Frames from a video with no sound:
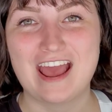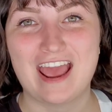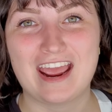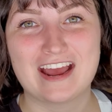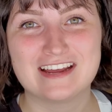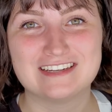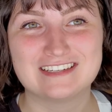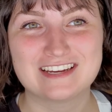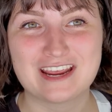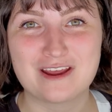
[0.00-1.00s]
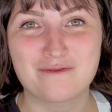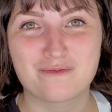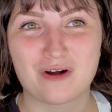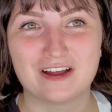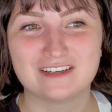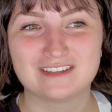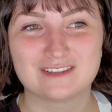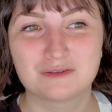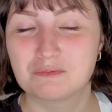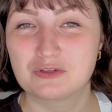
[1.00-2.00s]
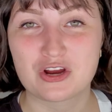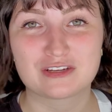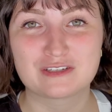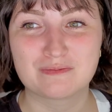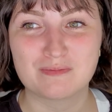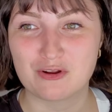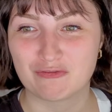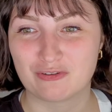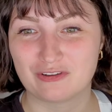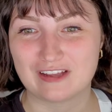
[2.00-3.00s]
and it was just beautiful